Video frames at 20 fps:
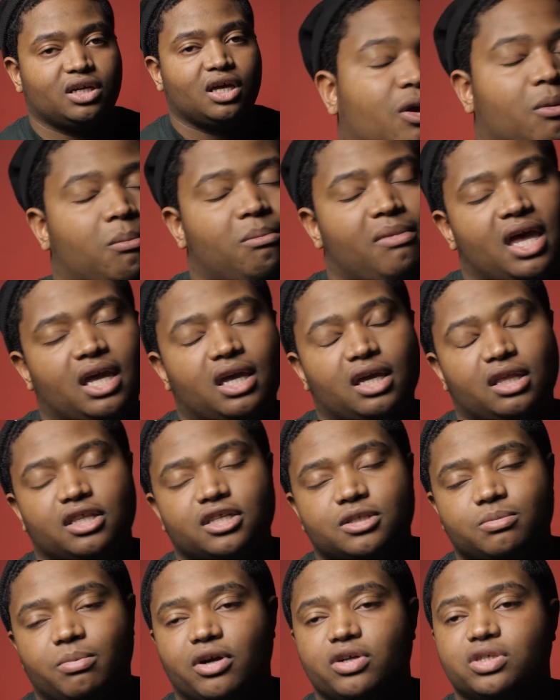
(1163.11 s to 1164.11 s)
You're making
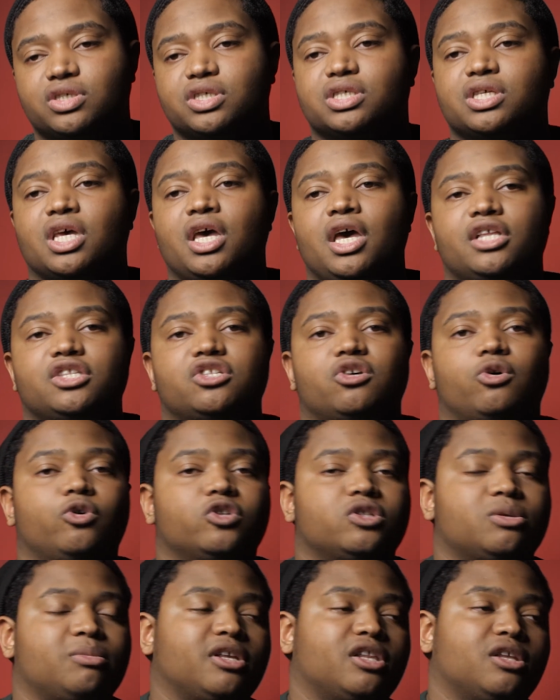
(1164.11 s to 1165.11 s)
this purchase to
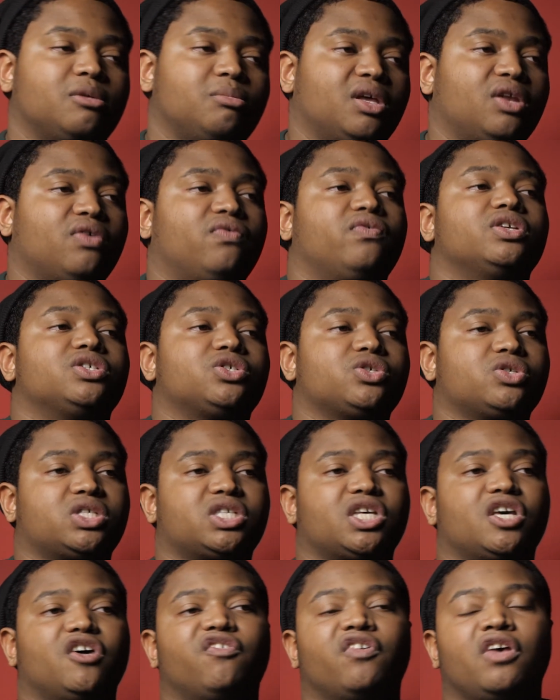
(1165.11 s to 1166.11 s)
ultimately benefit
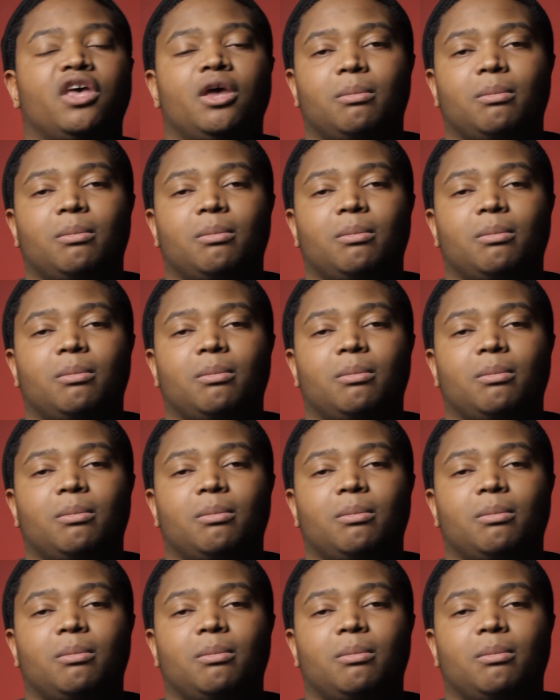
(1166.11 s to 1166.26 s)
yourself,